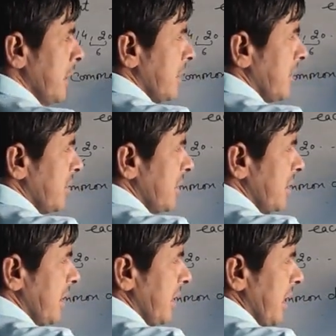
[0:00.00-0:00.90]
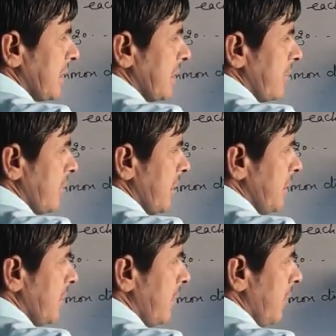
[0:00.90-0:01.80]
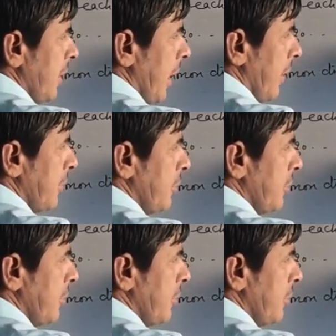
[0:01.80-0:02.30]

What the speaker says: This is the next numbers. We have